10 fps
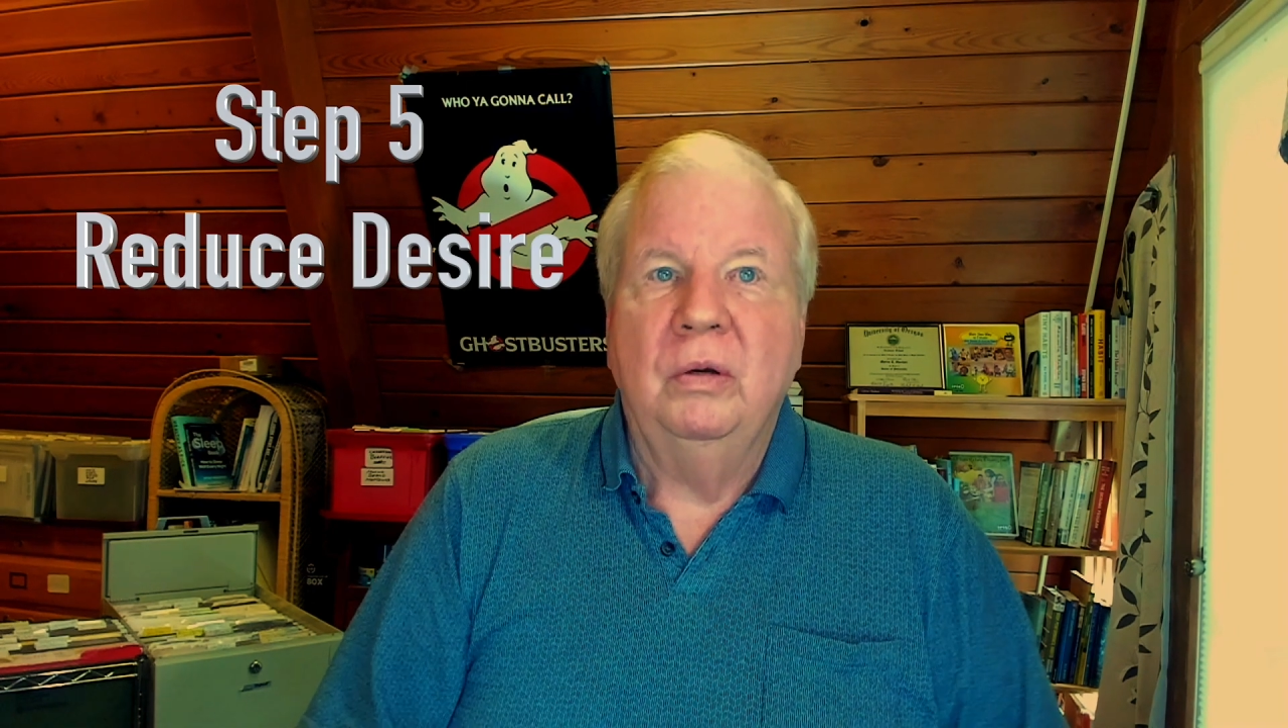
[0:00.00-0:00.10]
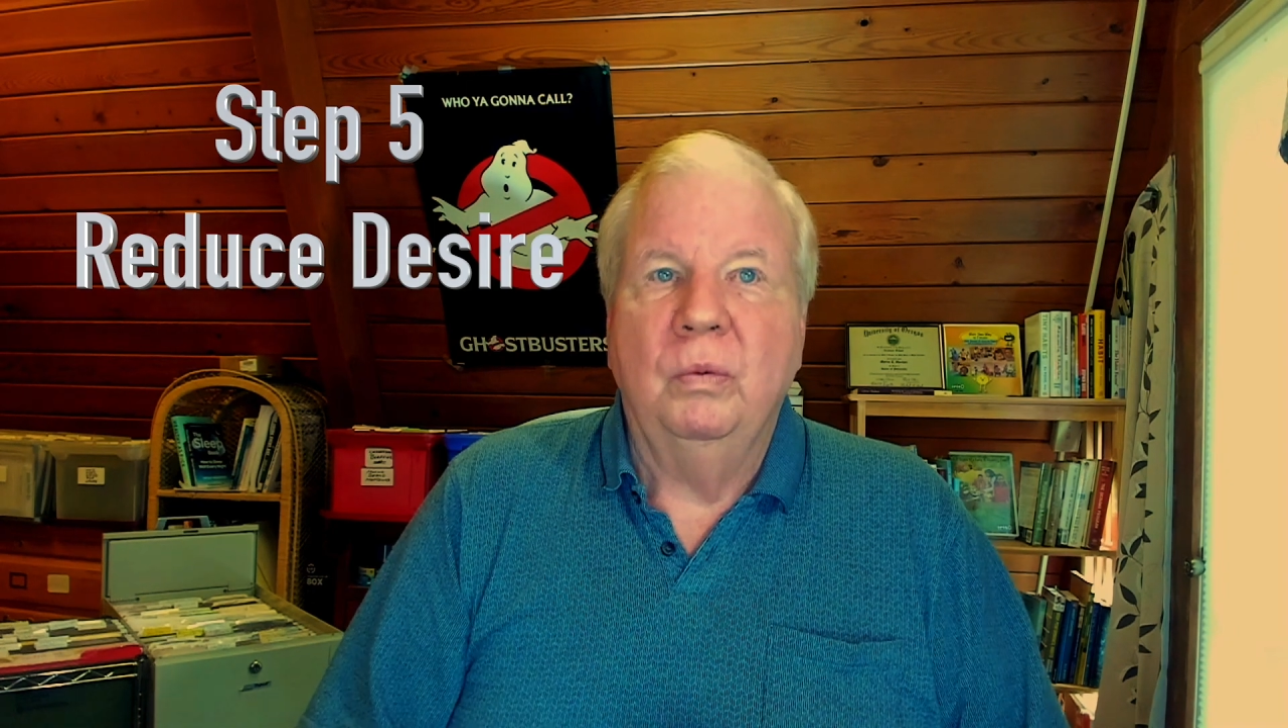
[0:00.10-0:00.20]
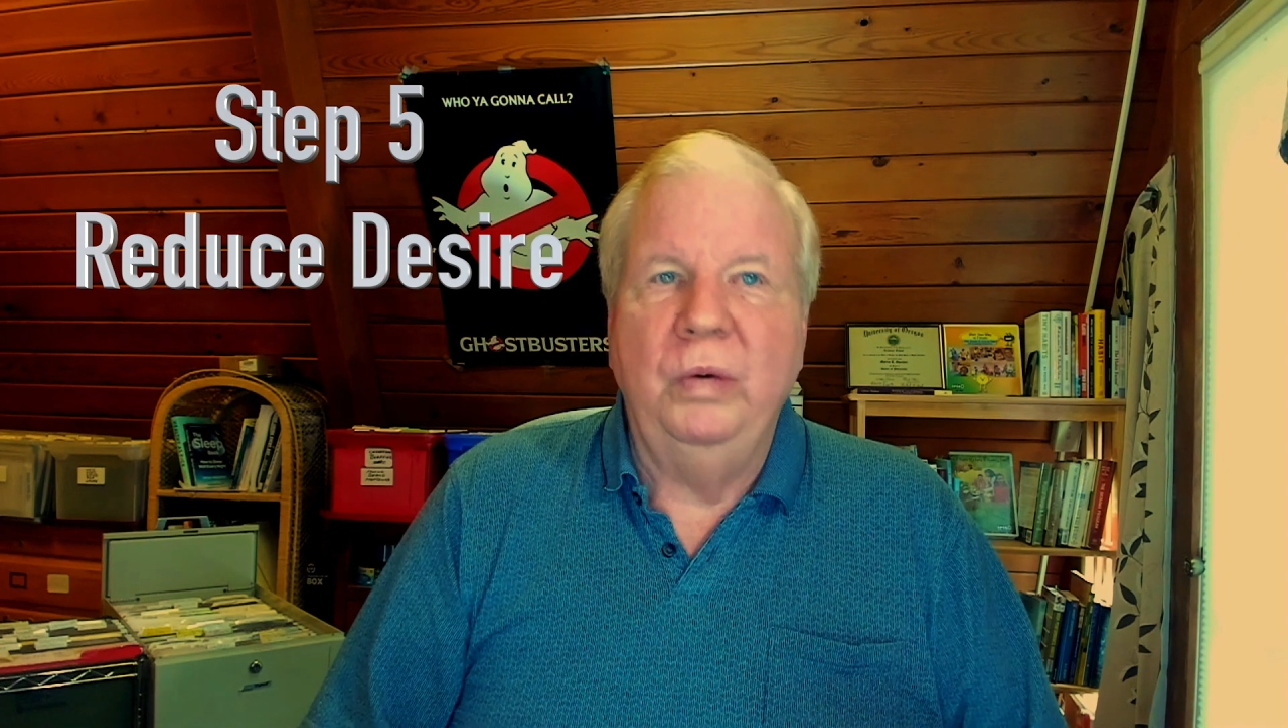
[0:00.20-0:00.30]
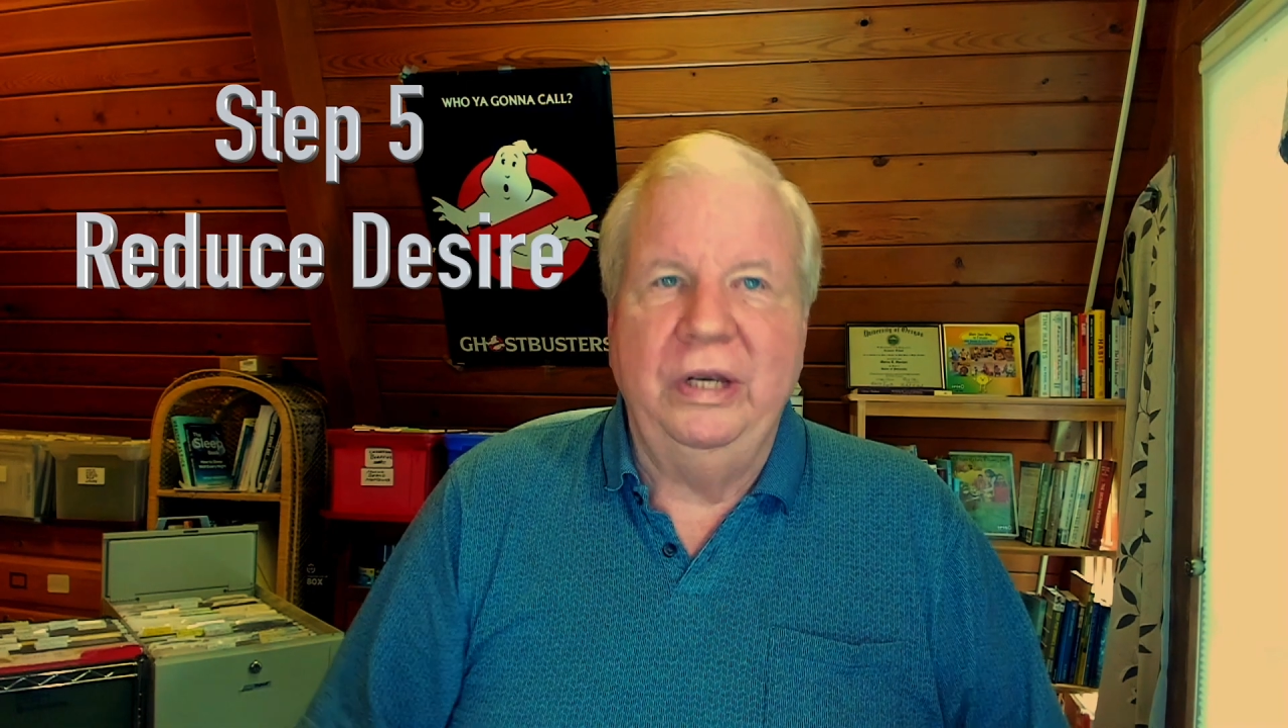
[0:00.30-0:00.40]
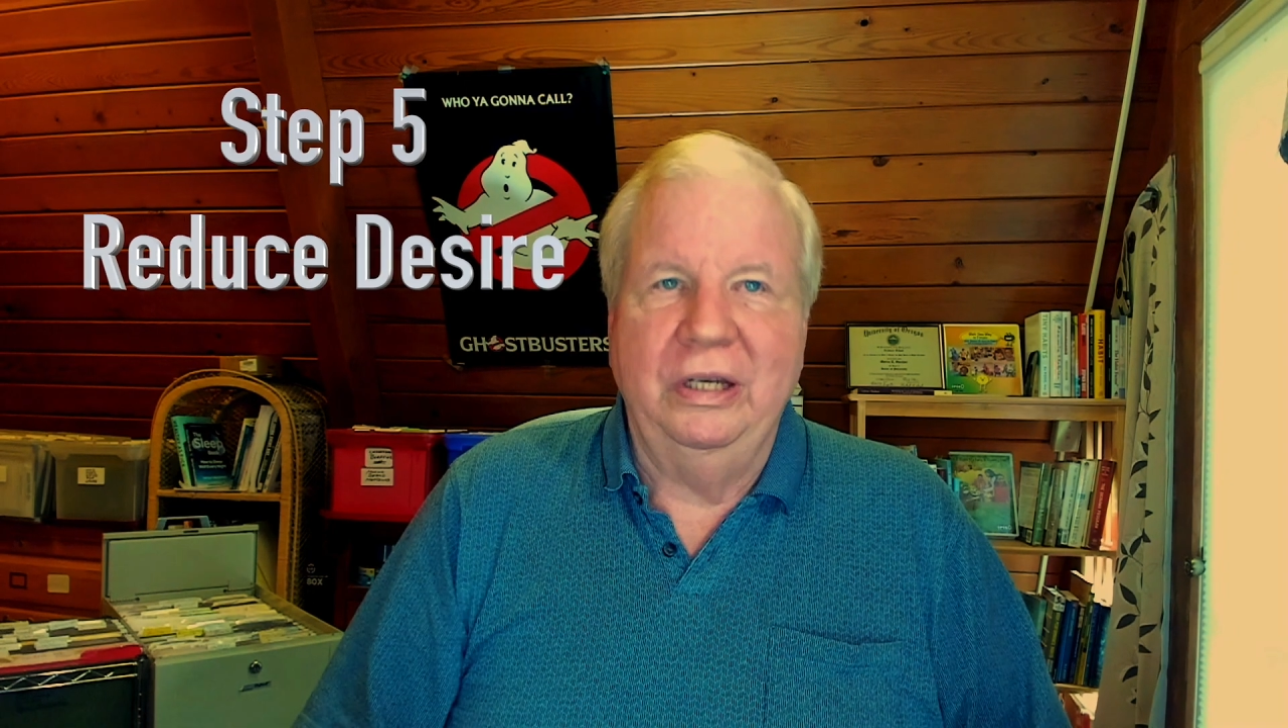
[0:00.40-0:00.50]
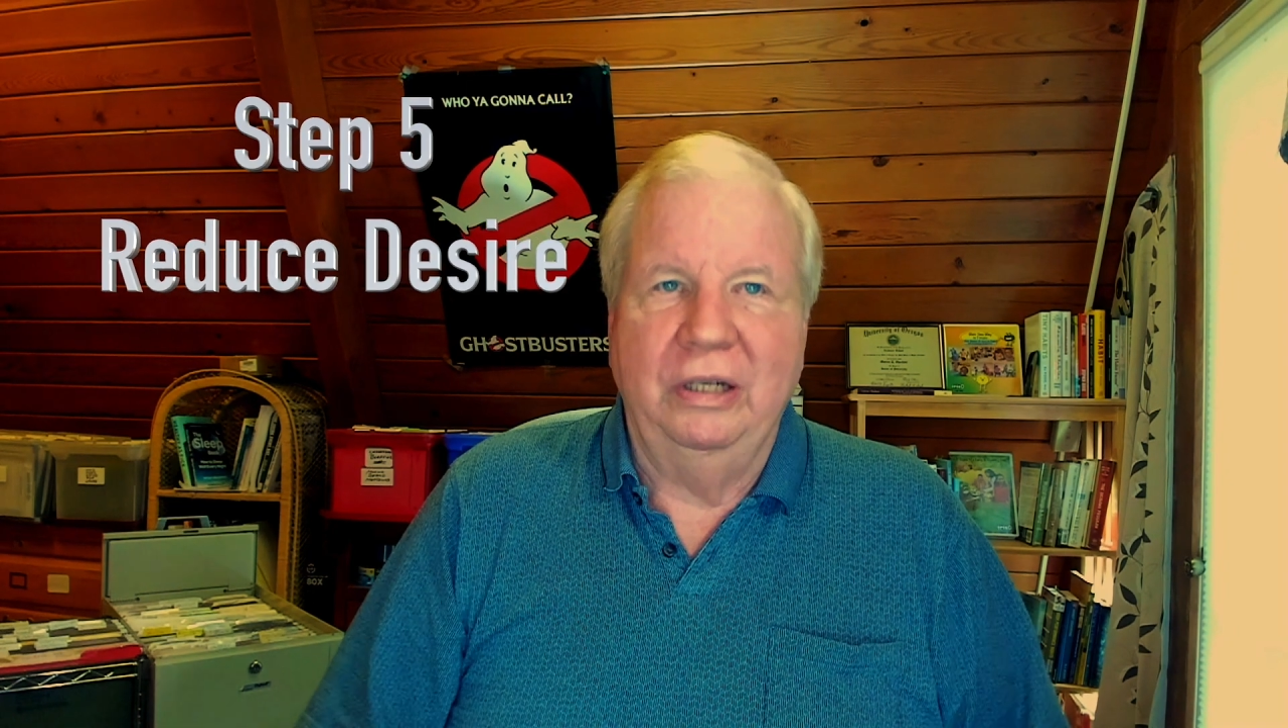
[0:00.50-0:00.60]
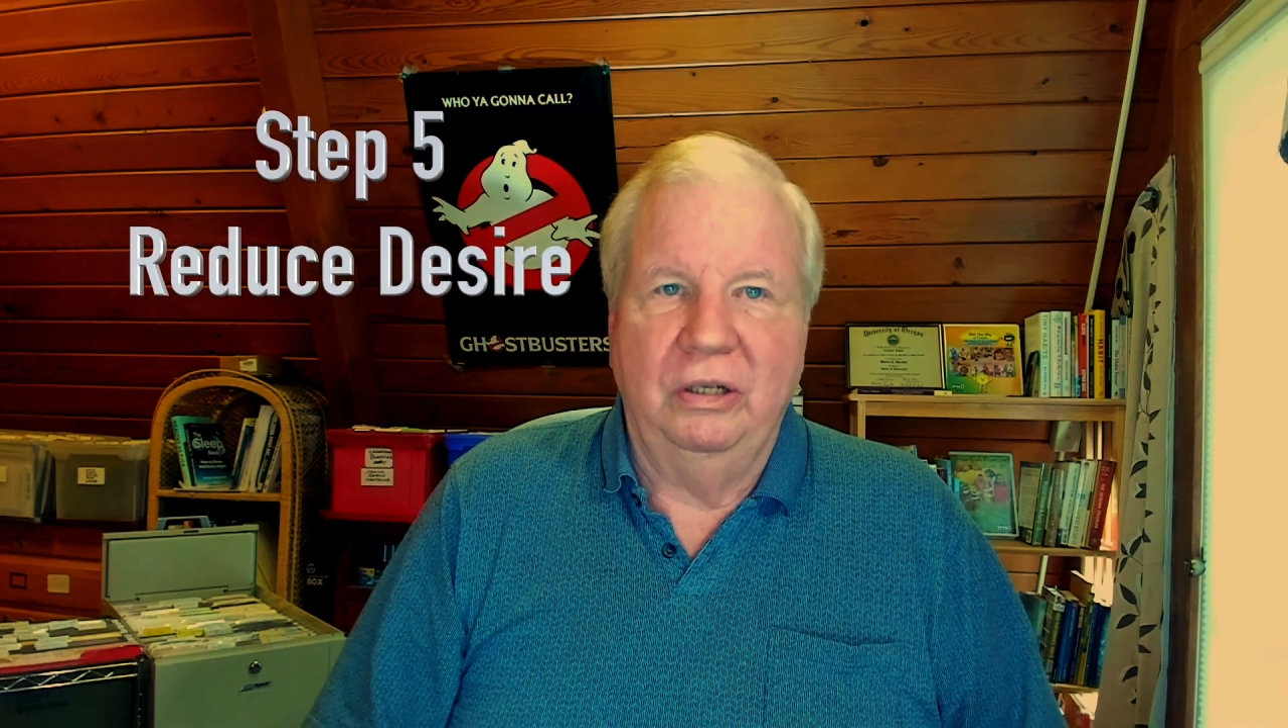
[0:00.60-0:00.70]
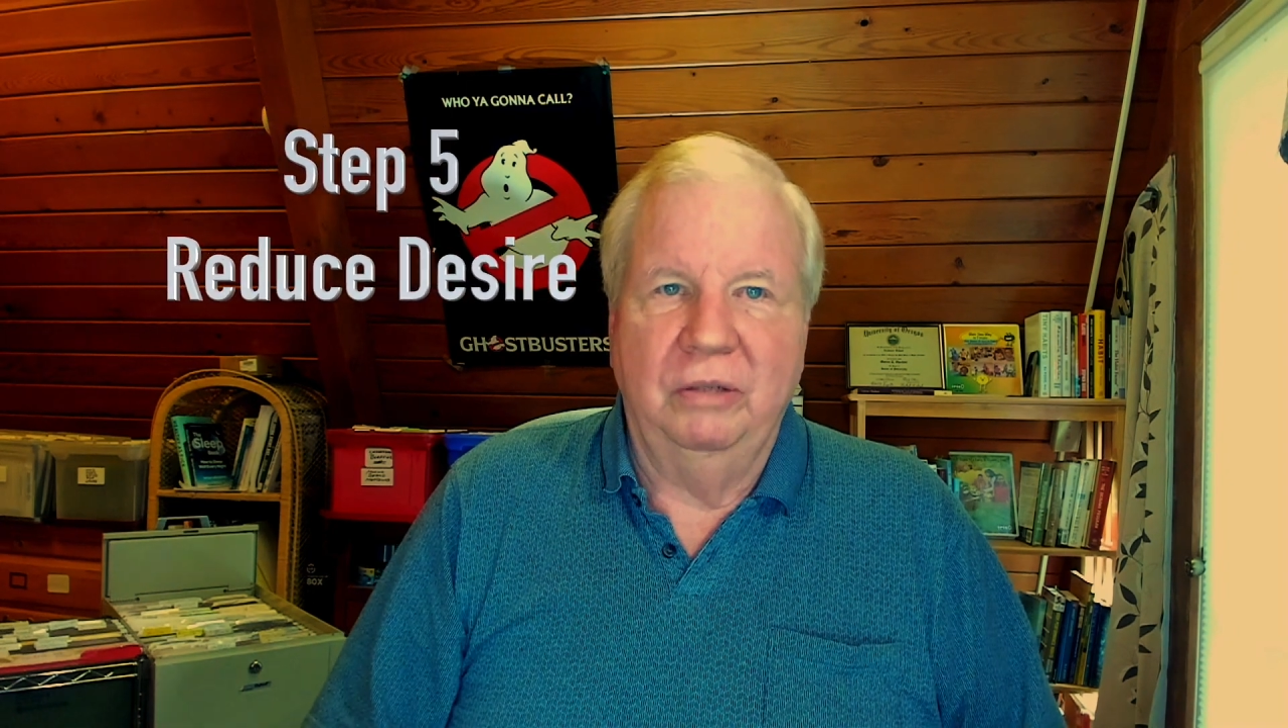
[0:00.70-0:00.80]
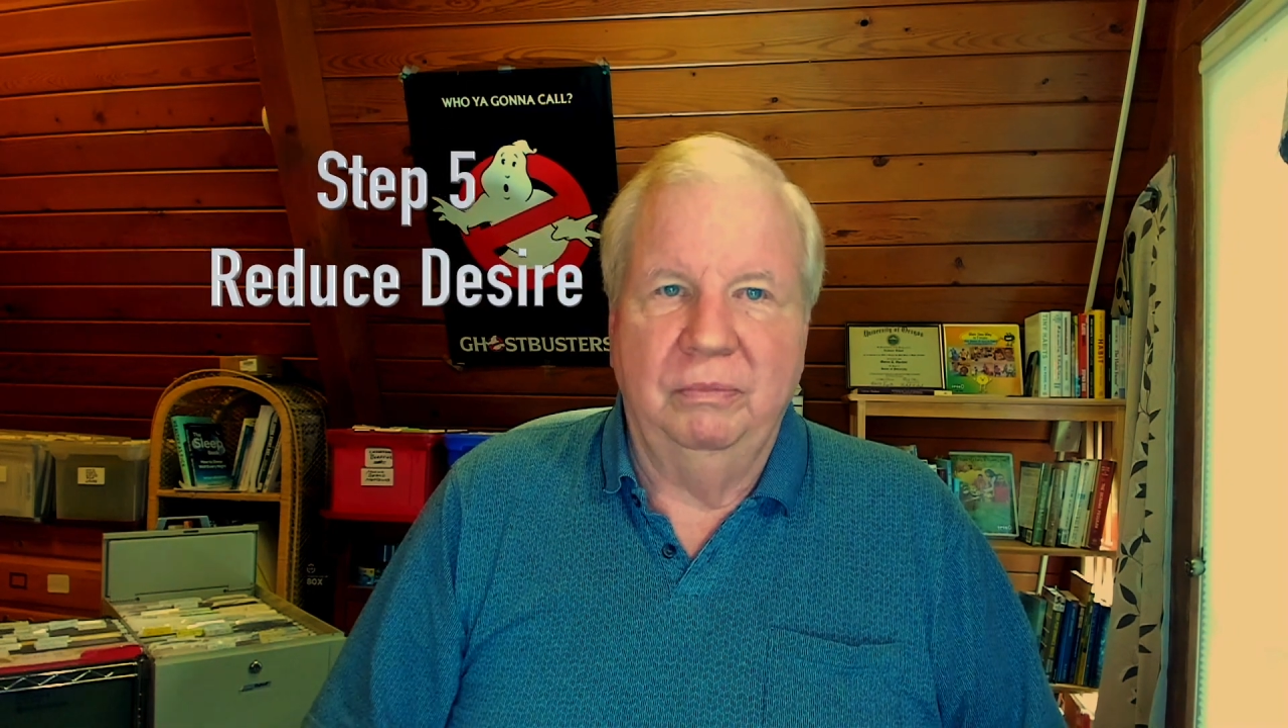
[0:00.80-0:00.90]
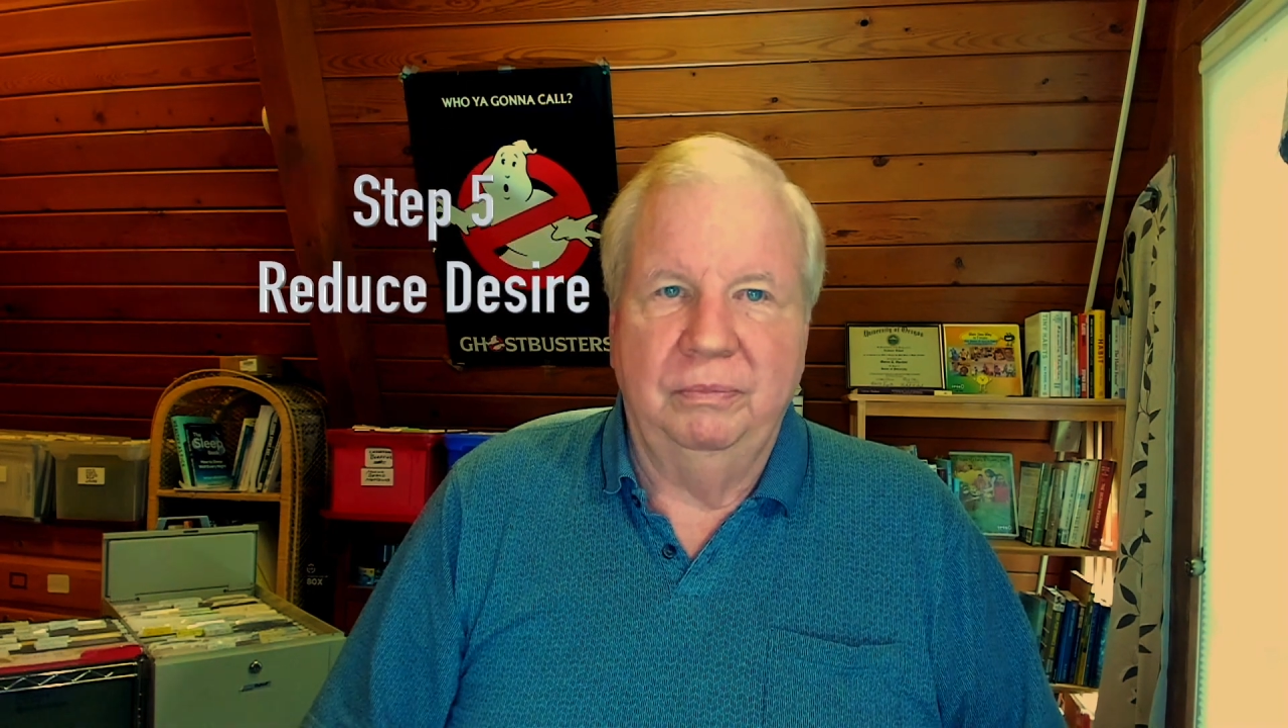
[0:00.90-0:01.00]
Weaken it.